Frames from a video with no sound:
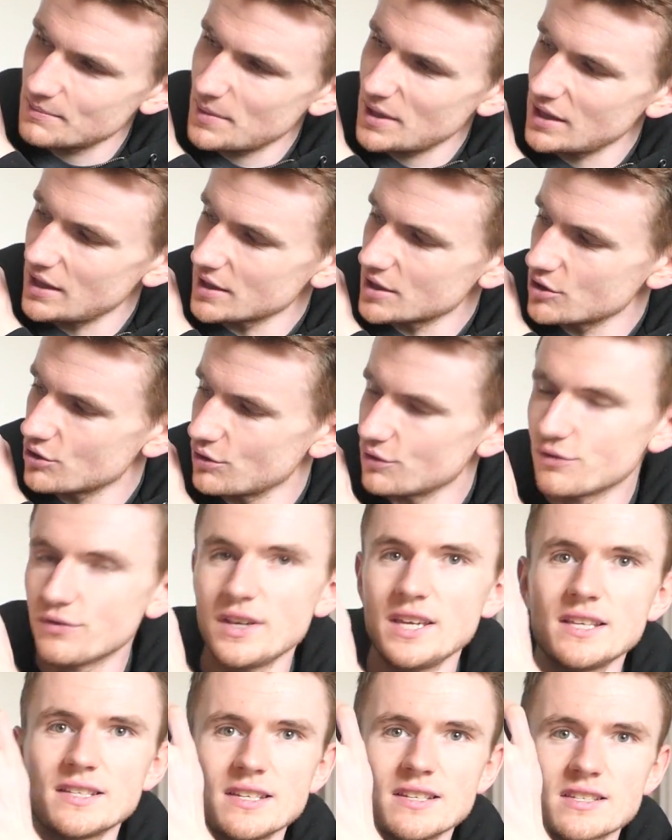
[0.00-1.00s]
It's a bit like a
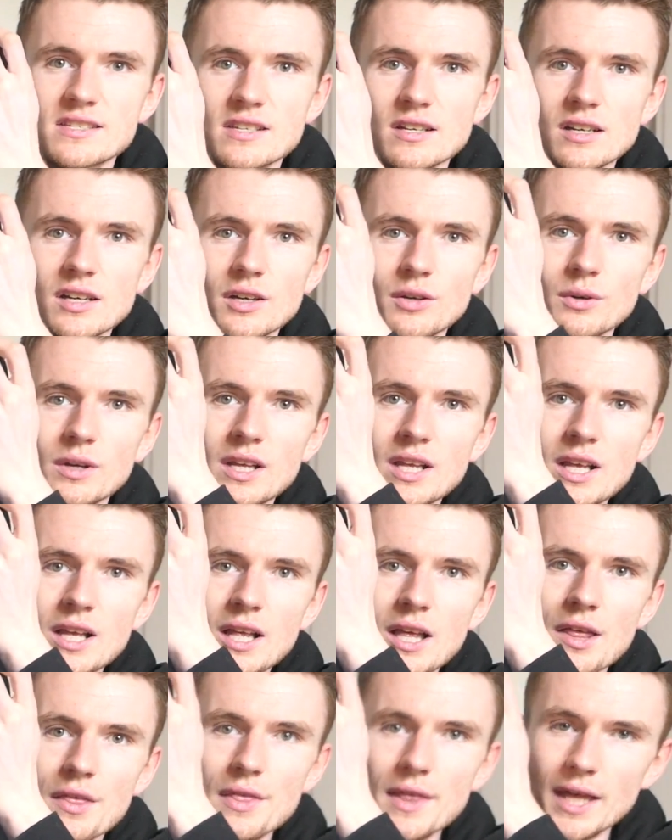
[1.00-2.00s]
graffiti style
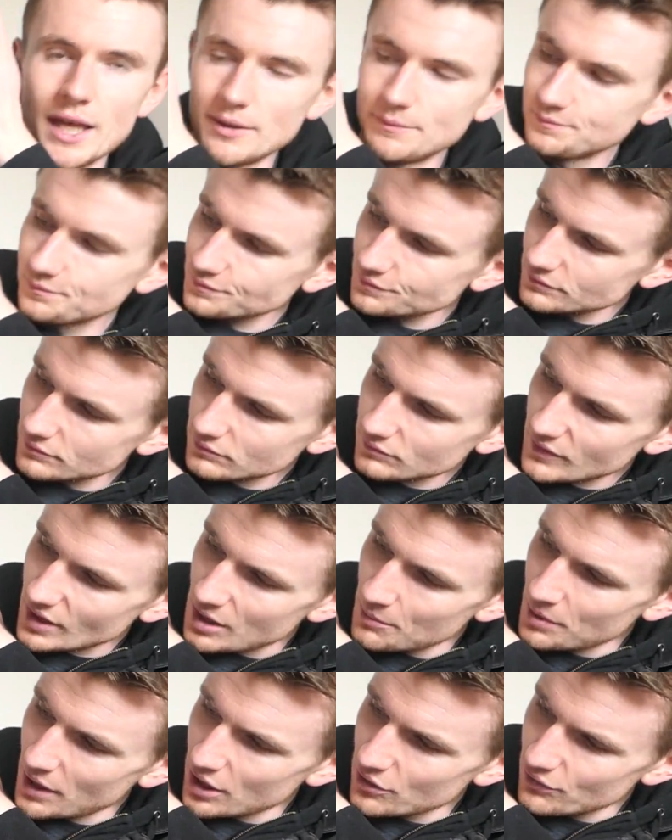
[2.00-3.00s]
there,
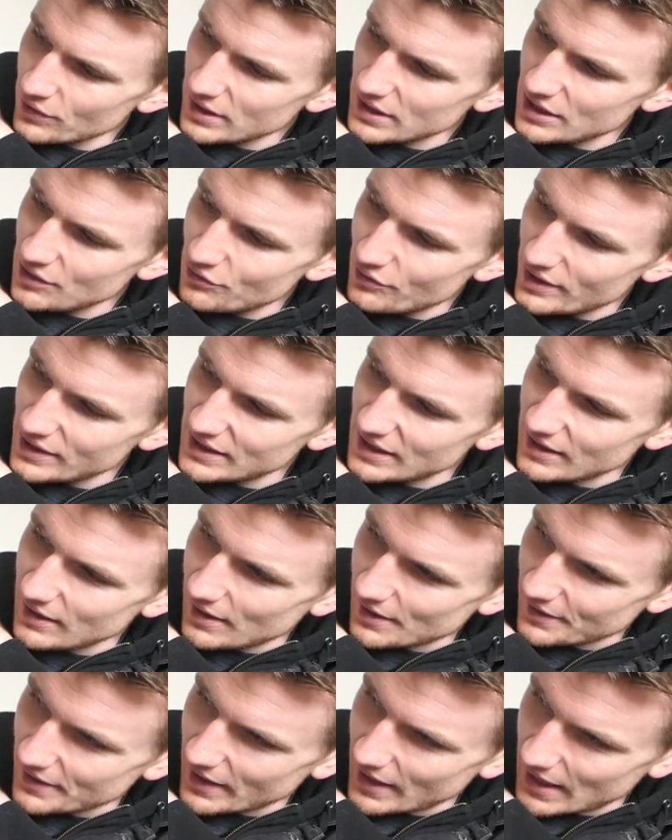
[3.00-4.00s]
but I really
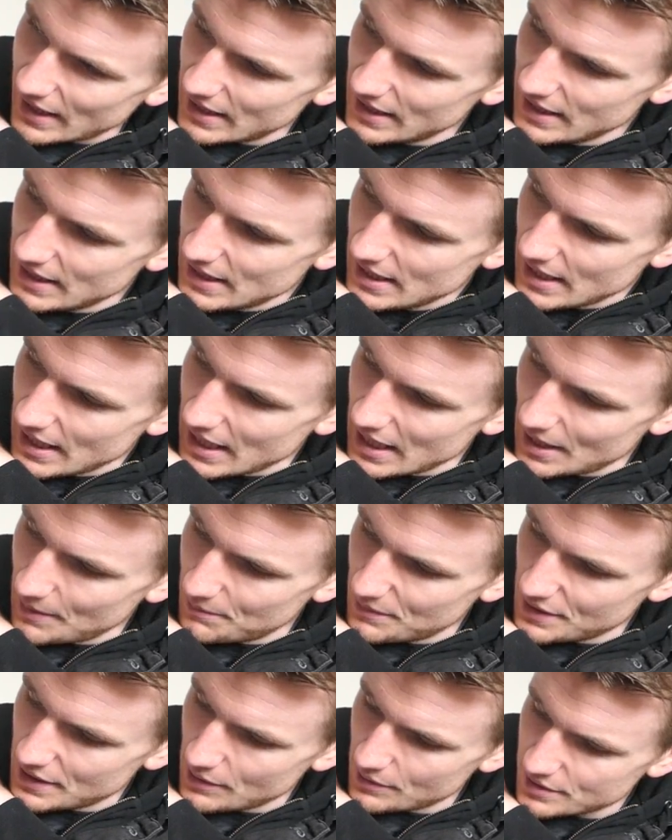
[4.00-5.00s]
like that.
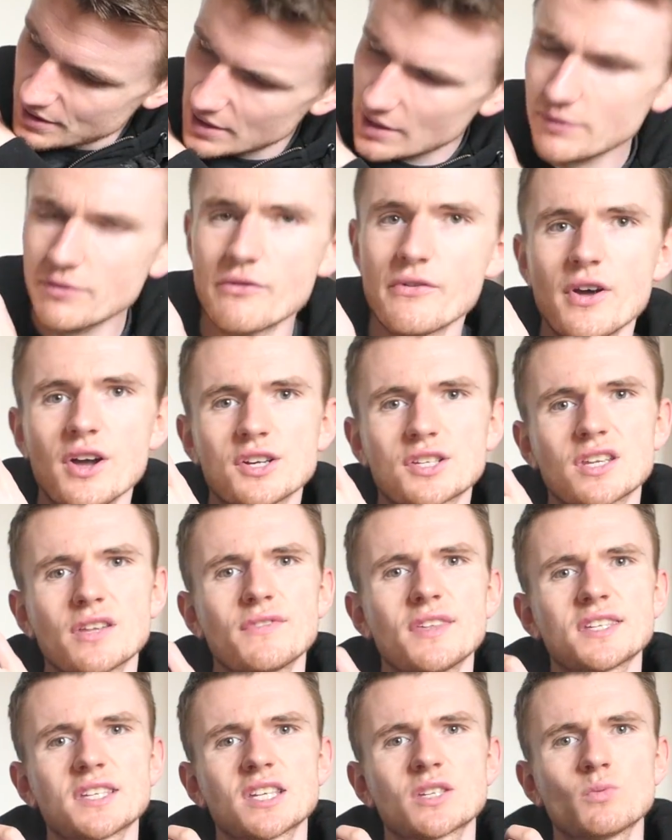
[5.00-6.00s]
There was another
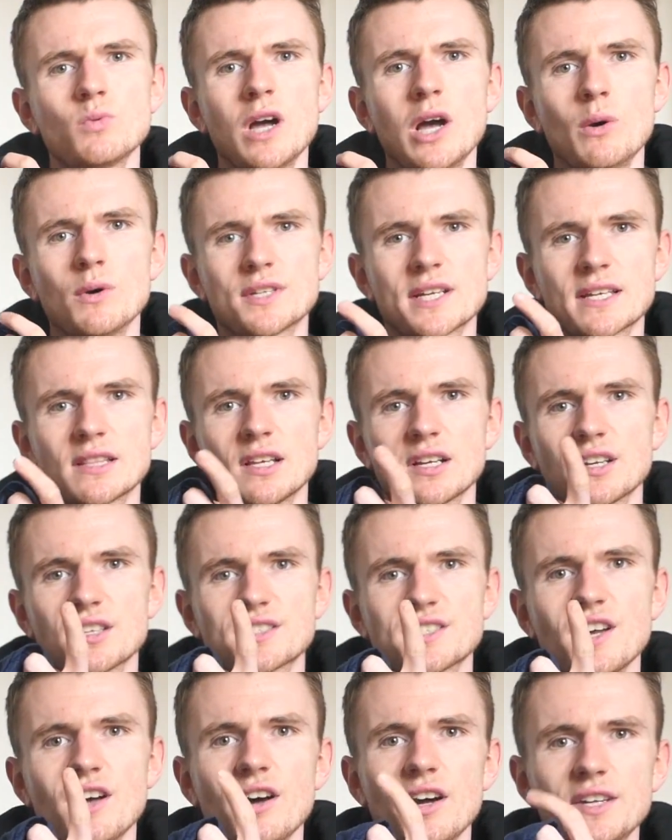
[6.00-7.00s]
version of this as well which had
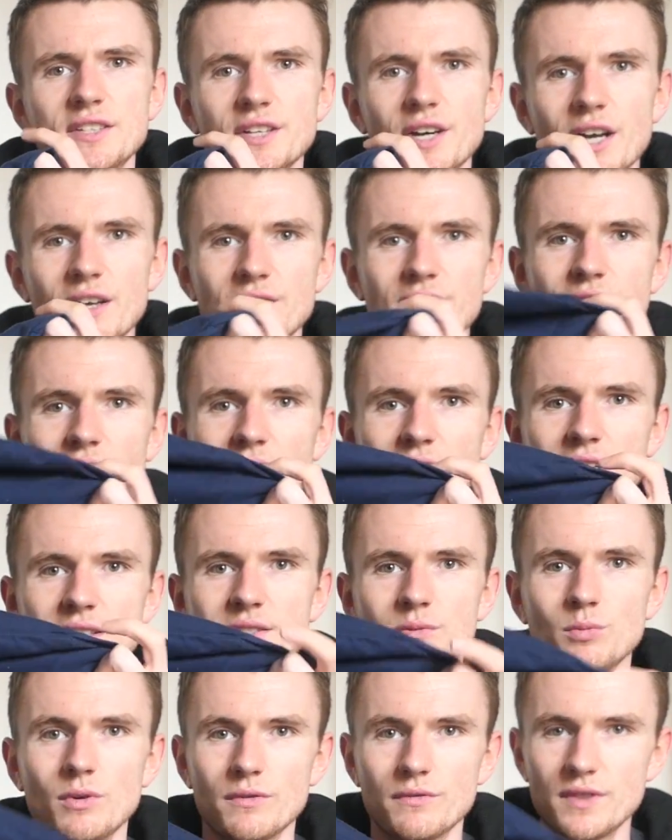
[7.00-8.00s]
like a tie-dye
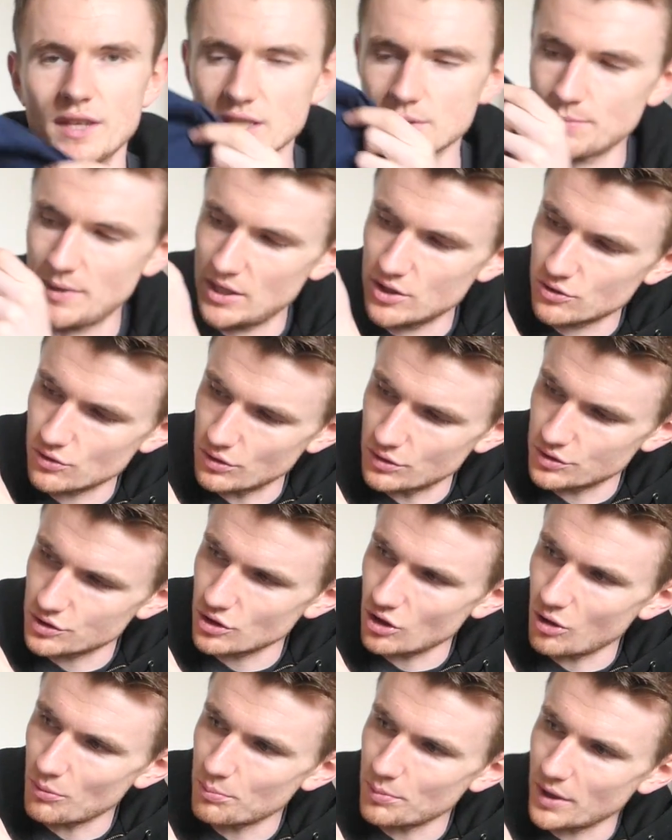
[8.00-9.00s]
effect with this picture on
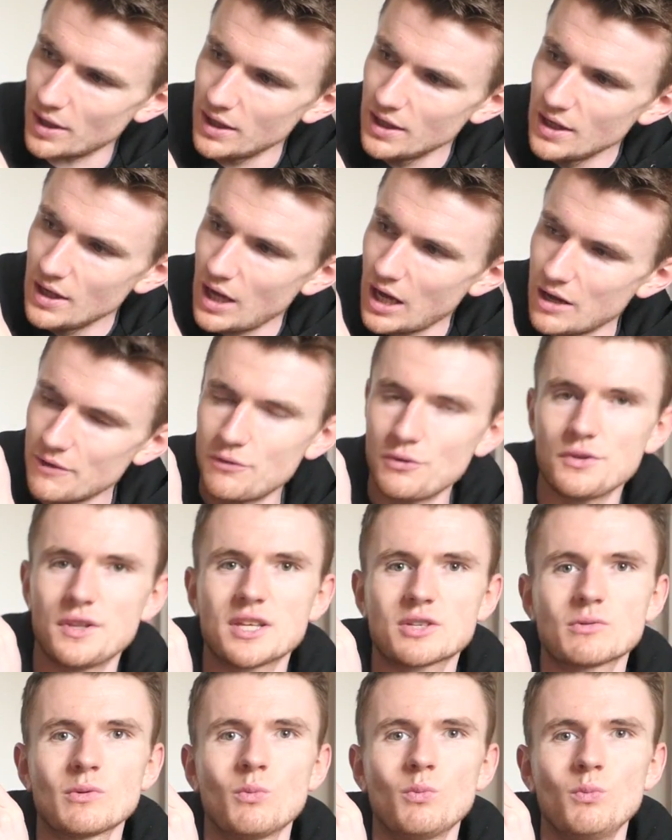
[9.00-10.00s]
top, but I
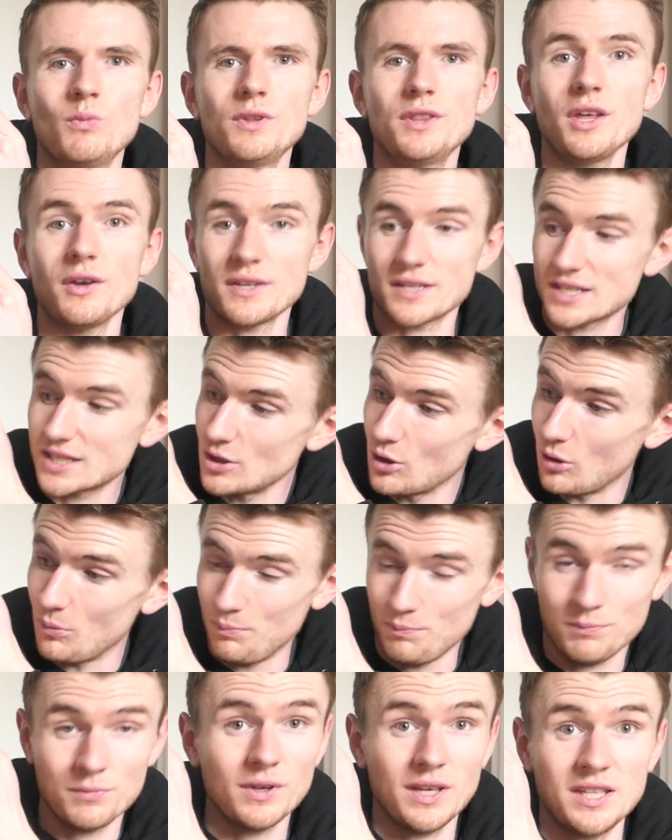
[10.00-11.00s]
thought this one, though it's
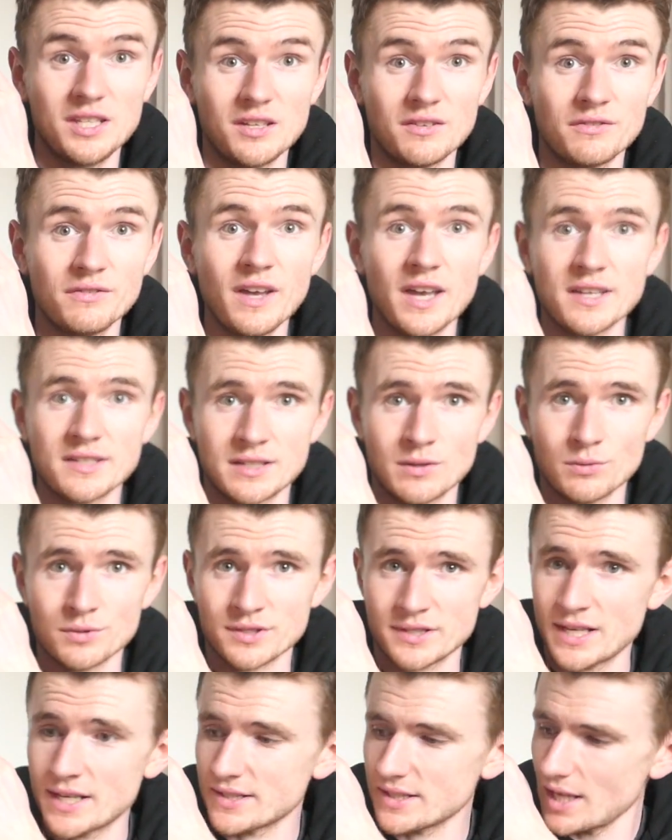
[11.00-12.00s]
still in your face, it
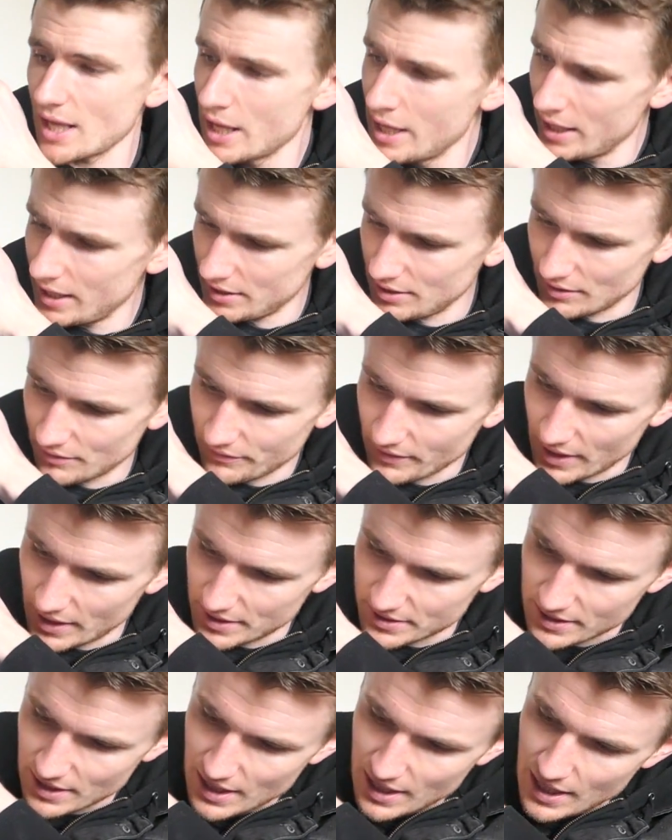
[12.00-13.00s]
wasn't as in your
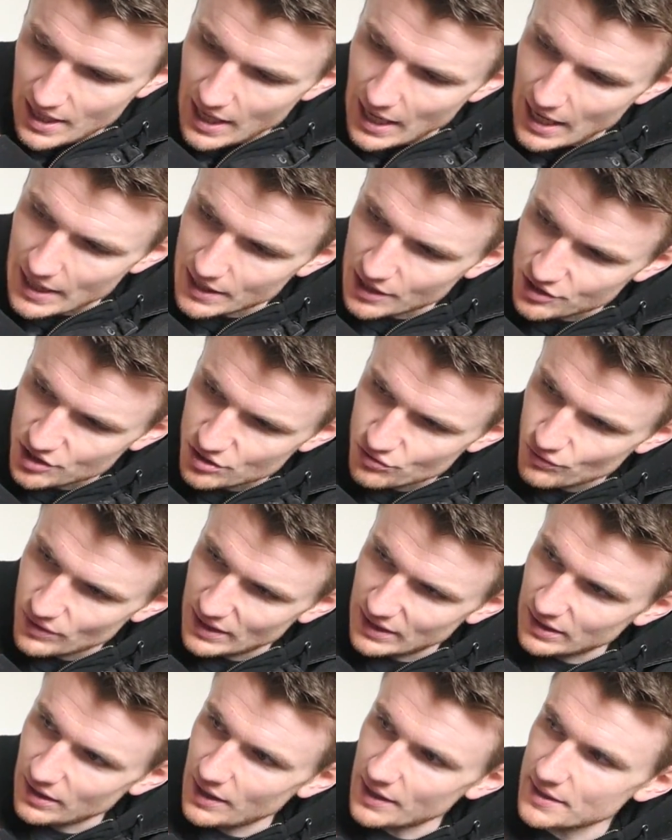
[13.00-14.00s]
face, and I
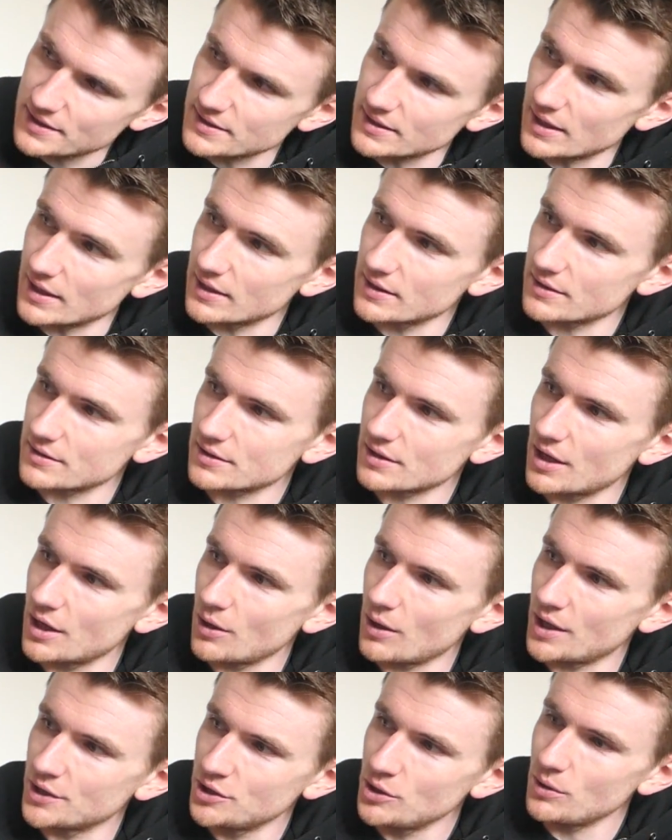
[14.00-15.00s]
just really liked it,
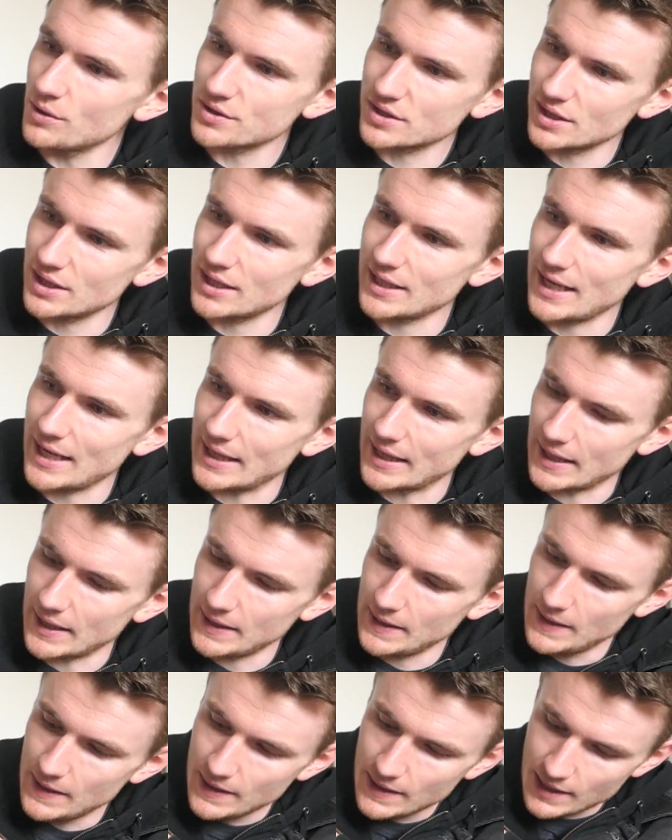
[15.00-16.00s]
so I knew I was going to get
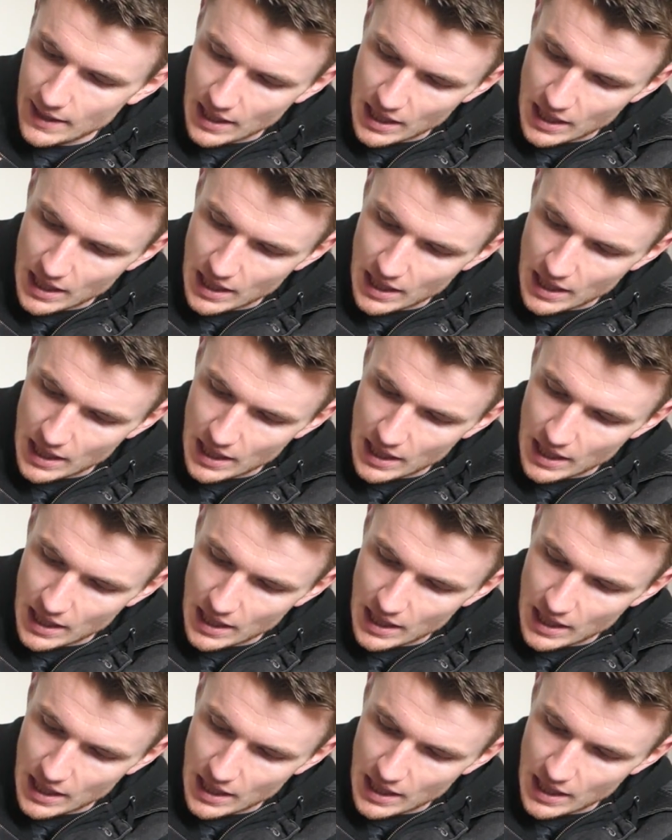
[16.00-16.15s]
it.